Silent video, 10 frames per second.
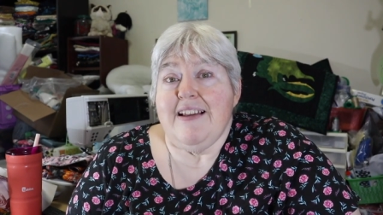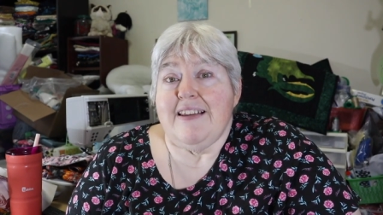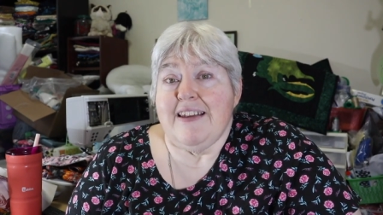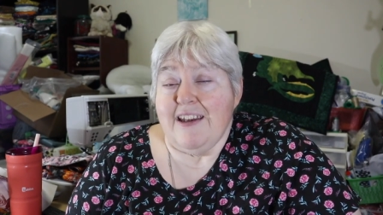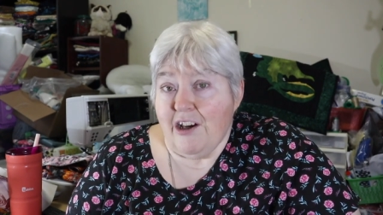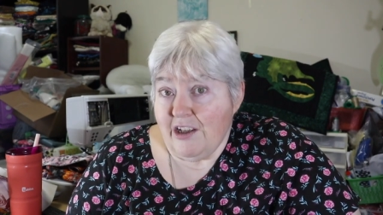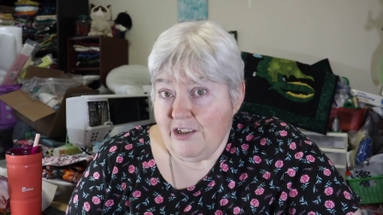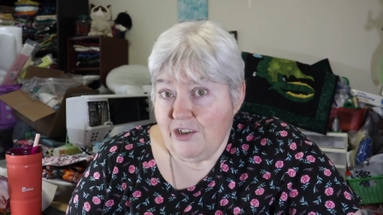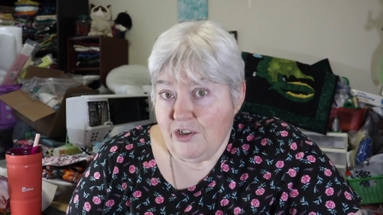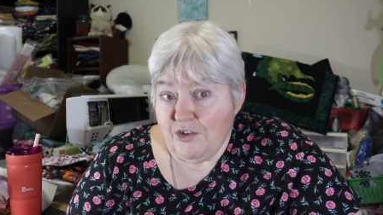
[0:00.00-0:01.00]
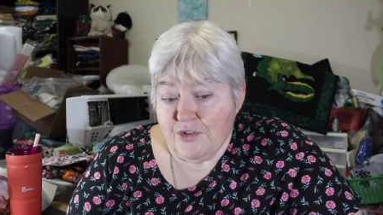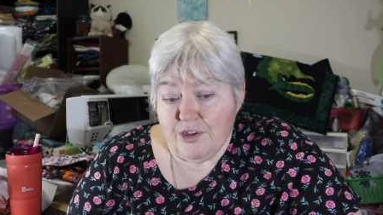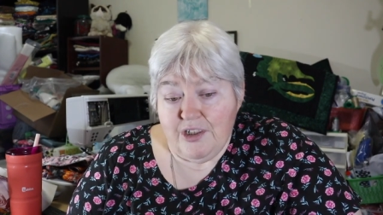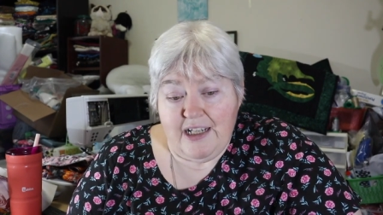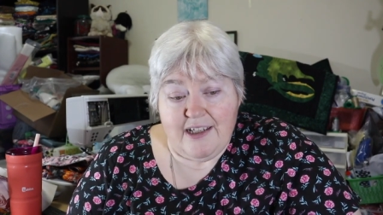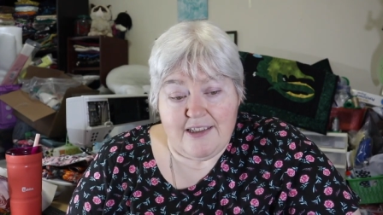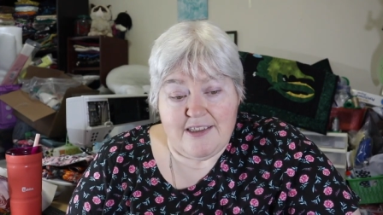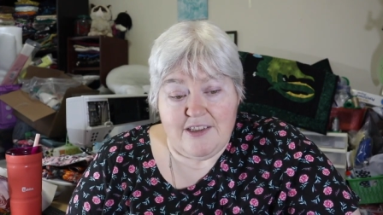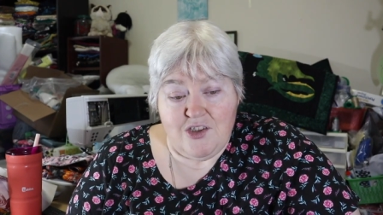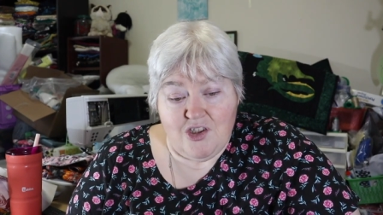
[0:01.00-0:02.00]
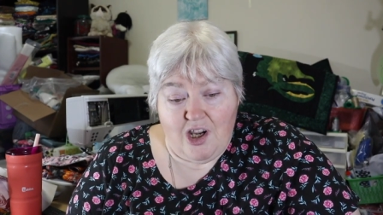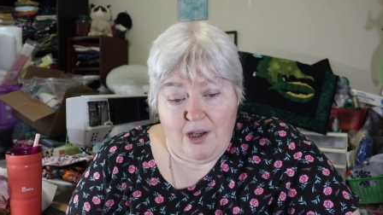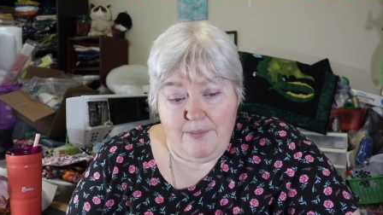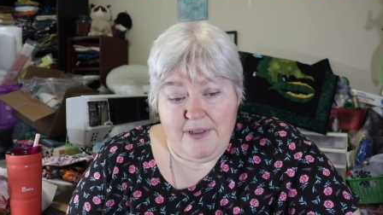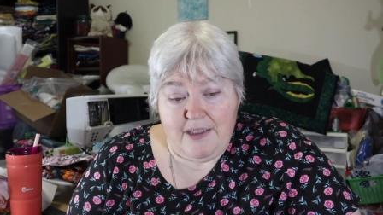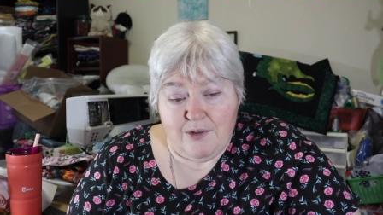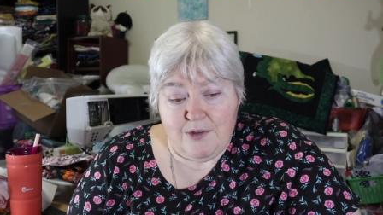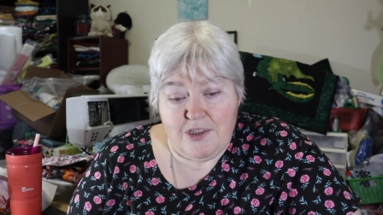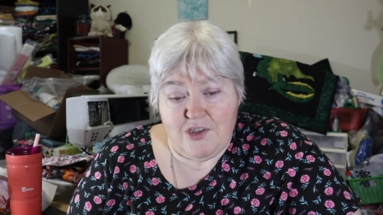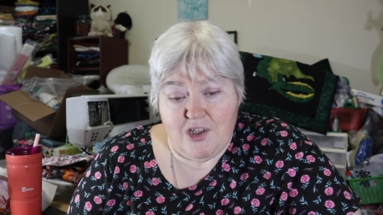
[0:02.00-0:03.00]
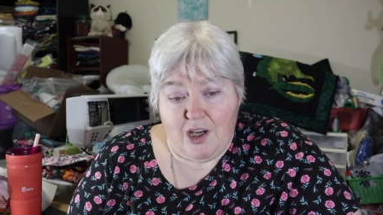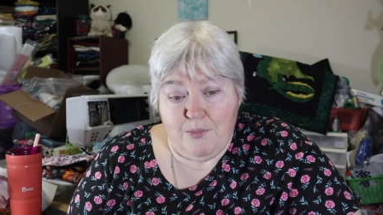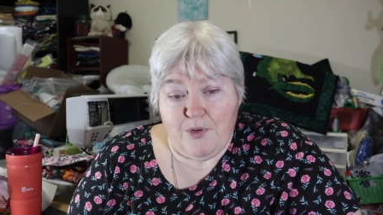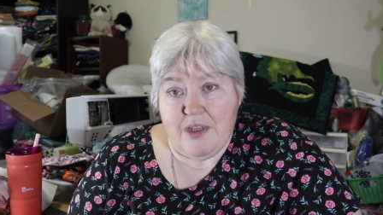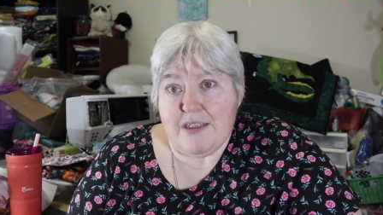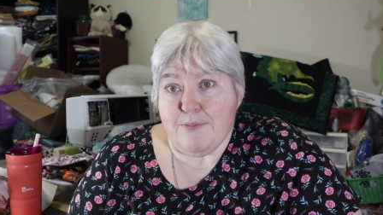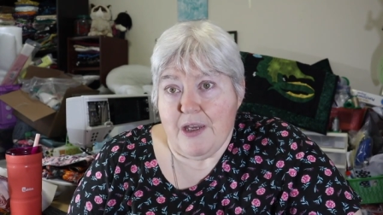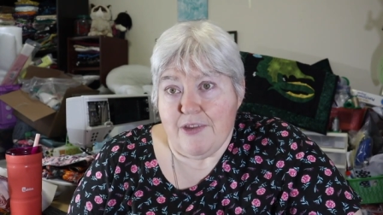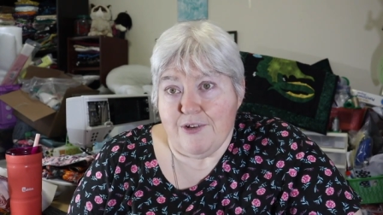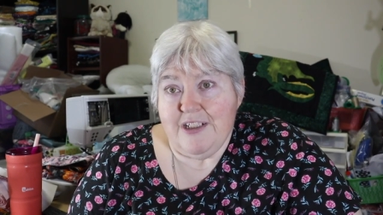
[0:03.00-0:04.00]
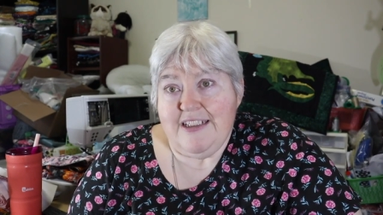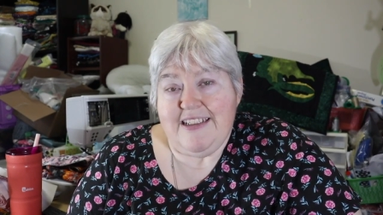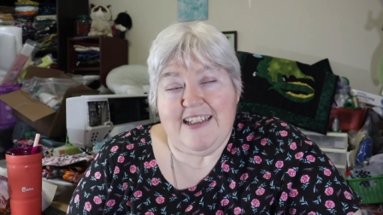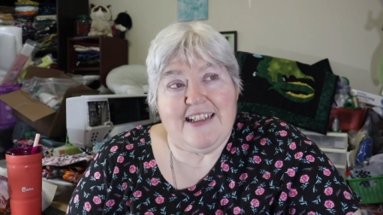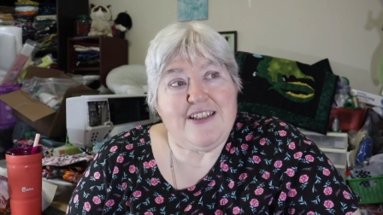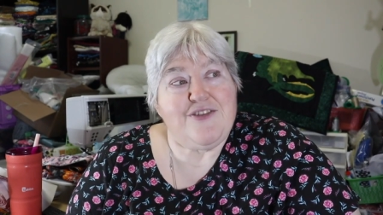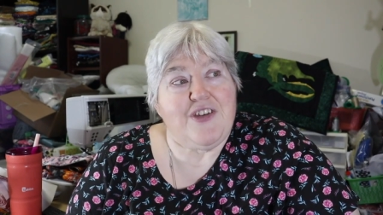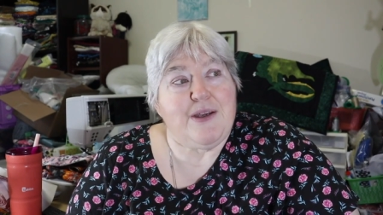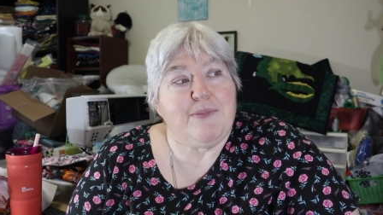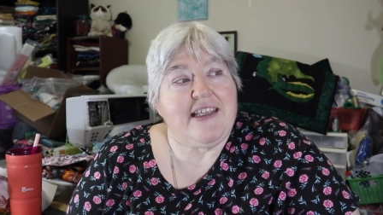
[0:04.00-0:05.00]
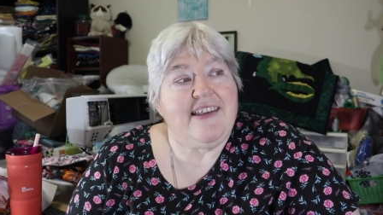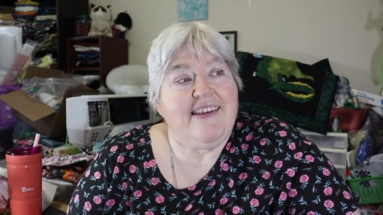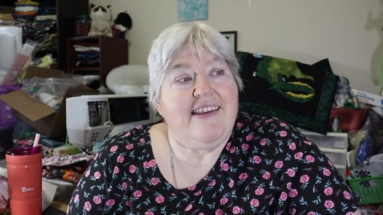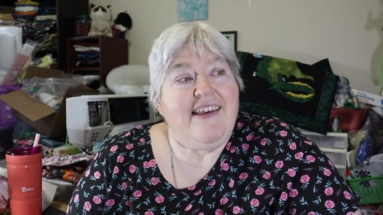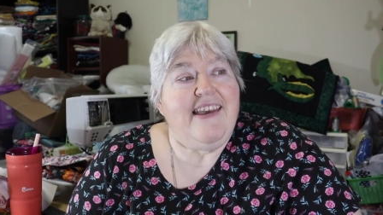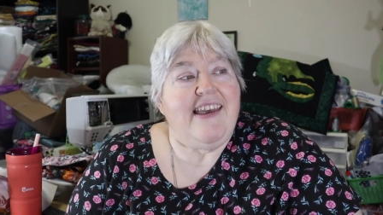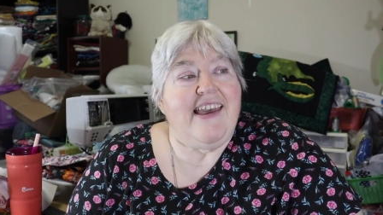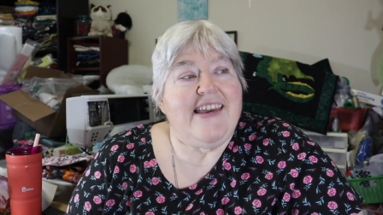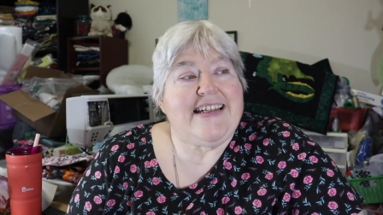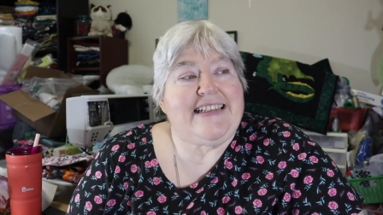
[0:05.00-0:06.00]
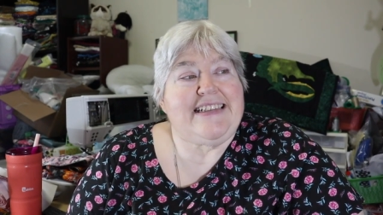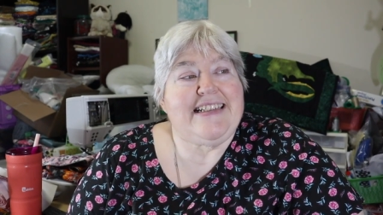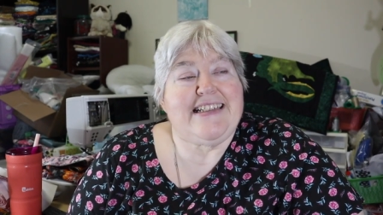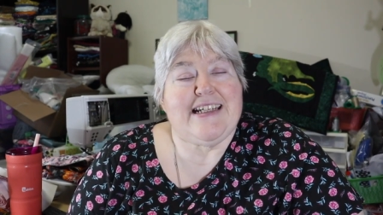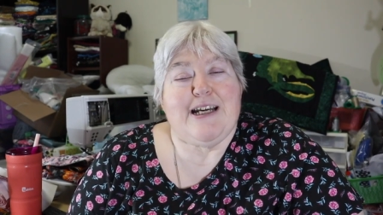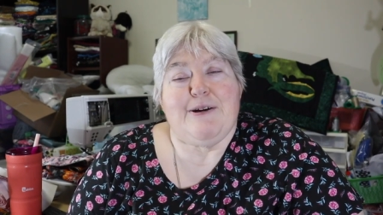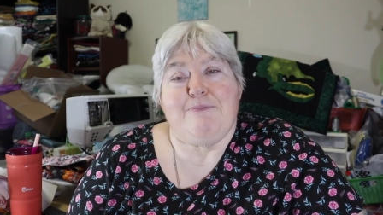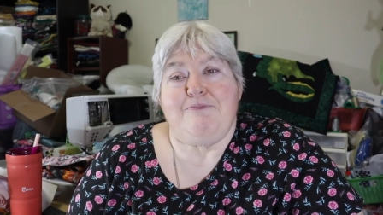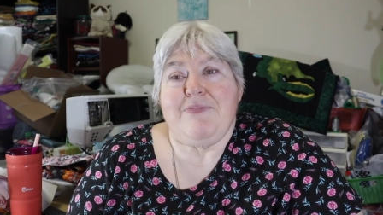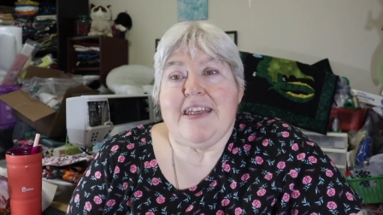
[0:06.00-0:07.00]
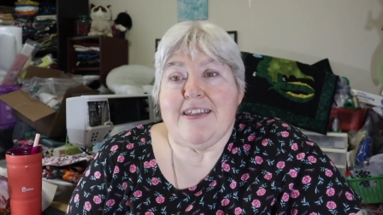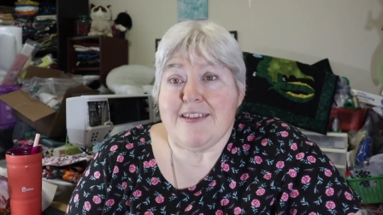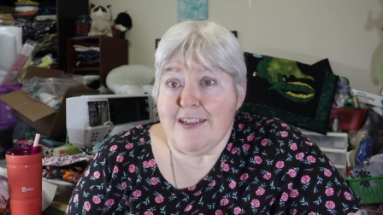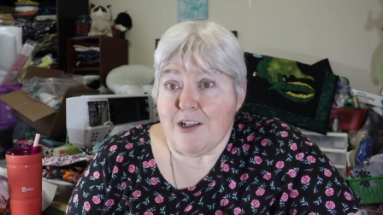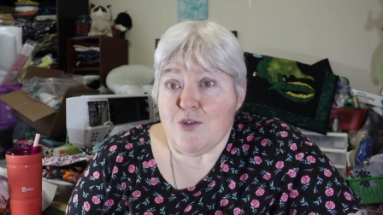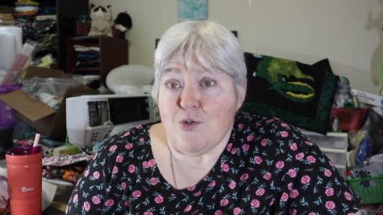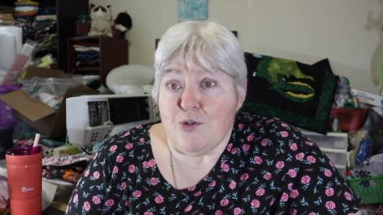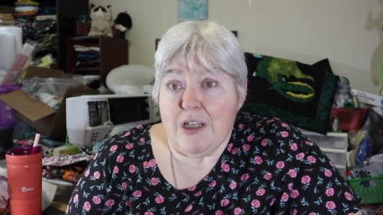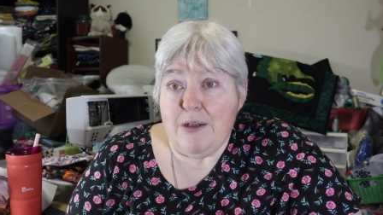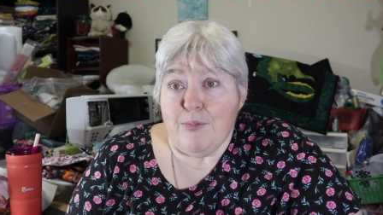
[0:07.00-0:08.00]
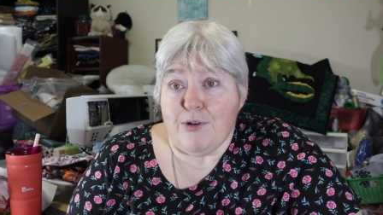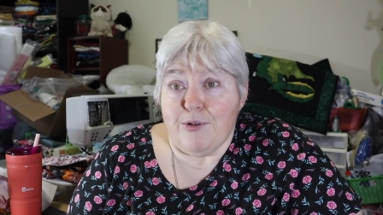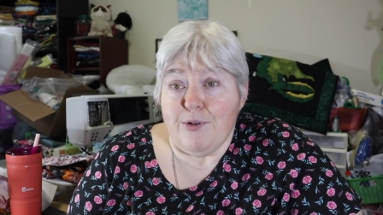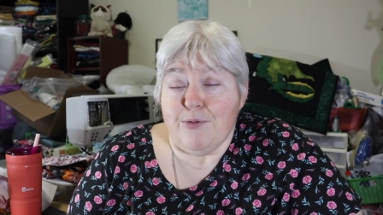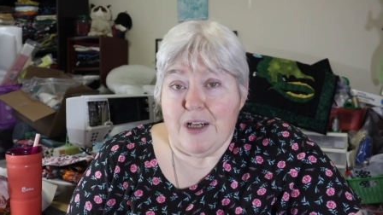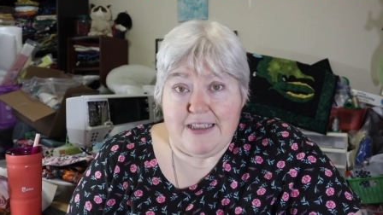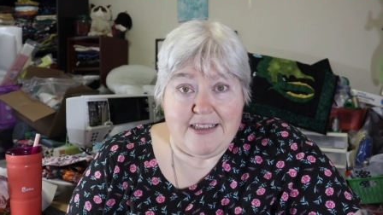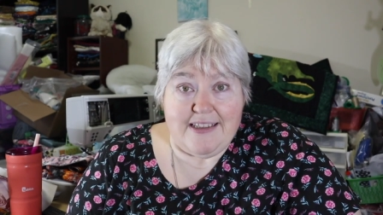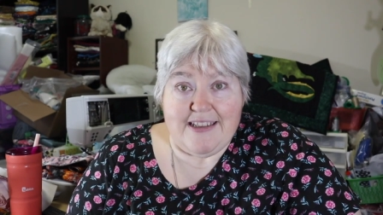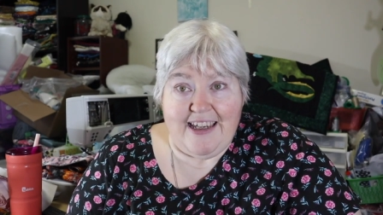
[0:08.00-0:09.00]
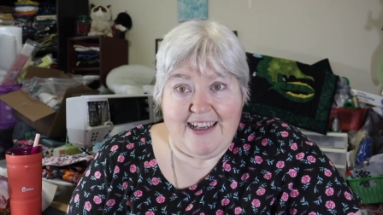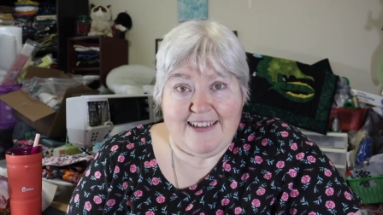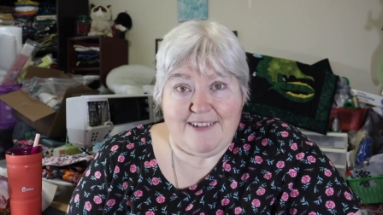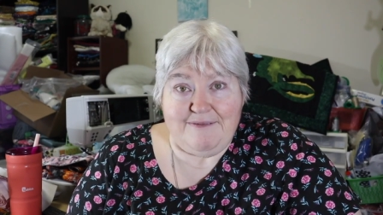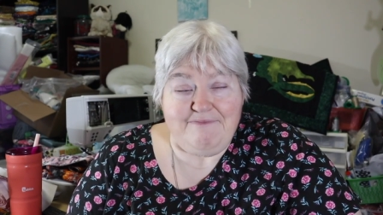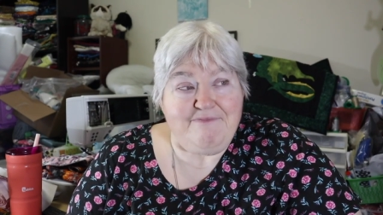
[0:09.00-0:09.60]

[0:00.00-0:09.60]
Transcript: Leon Hoover has the shop. He owns a shop with his mother and his family. And his next door neighbor raises cattle.